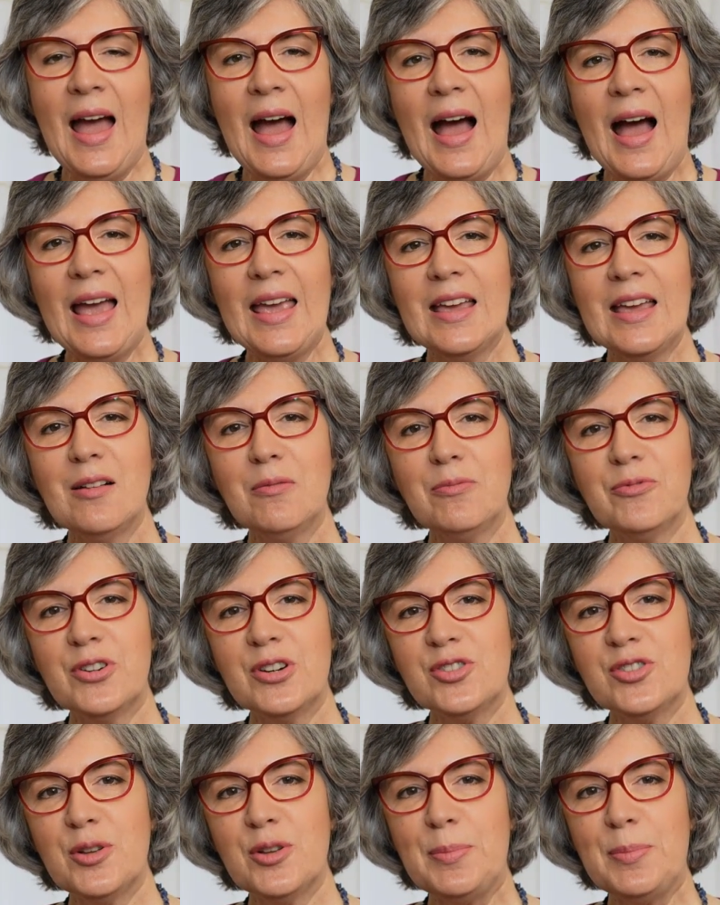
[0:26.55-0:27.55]
I help
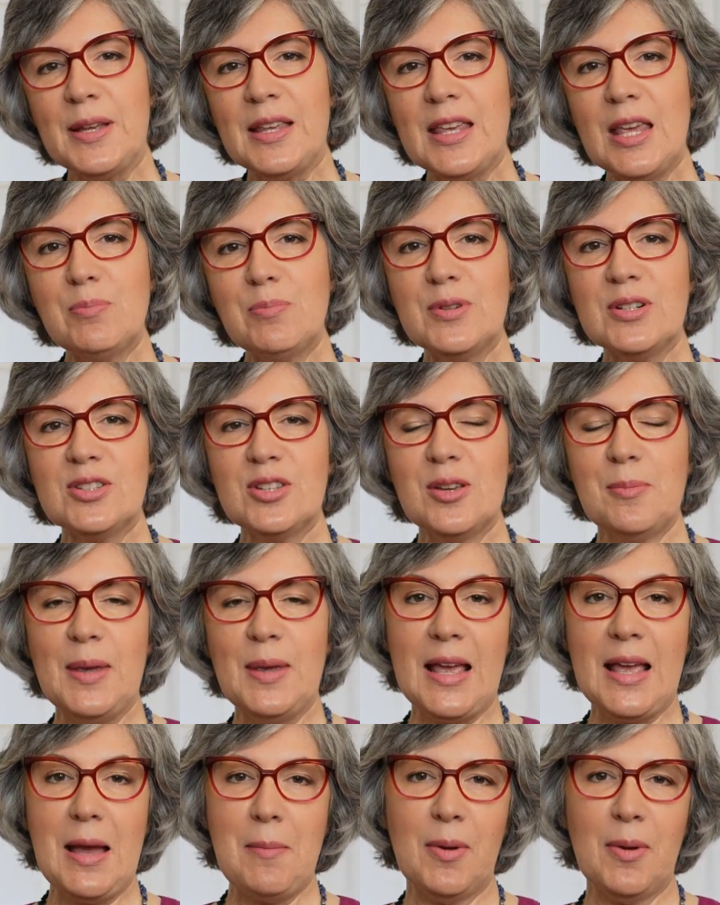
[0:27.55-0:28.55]
virtual bookkeepers to
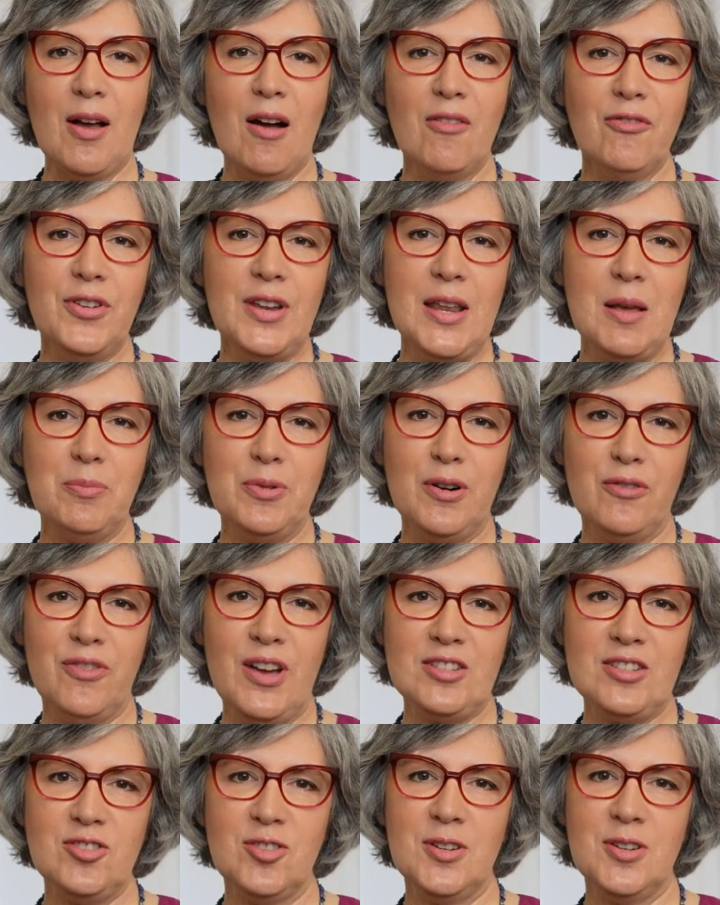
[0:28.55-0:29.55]
become confident
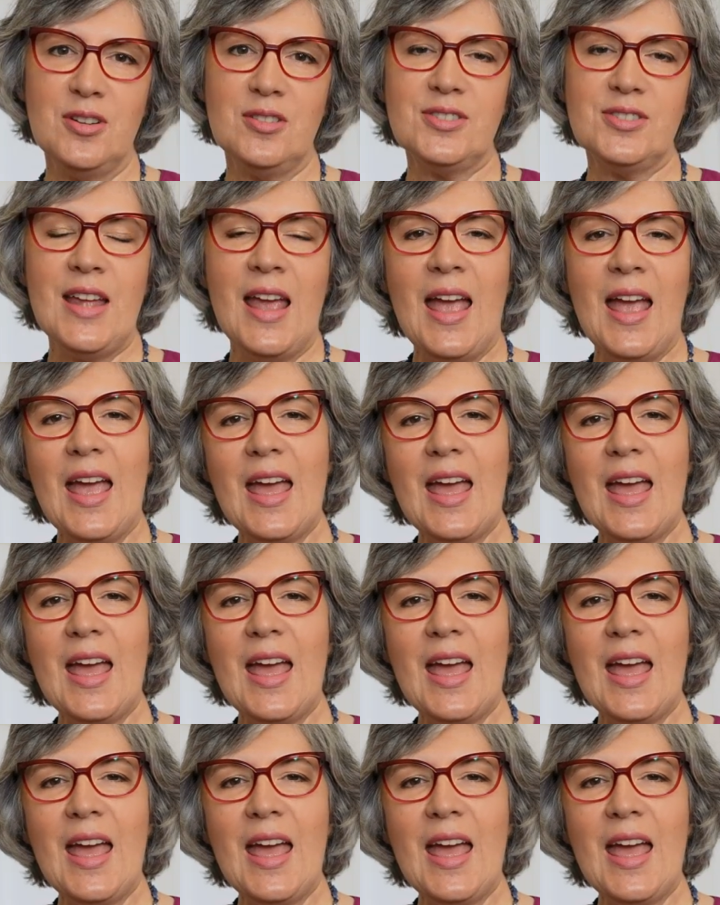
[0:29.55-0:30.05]
professionals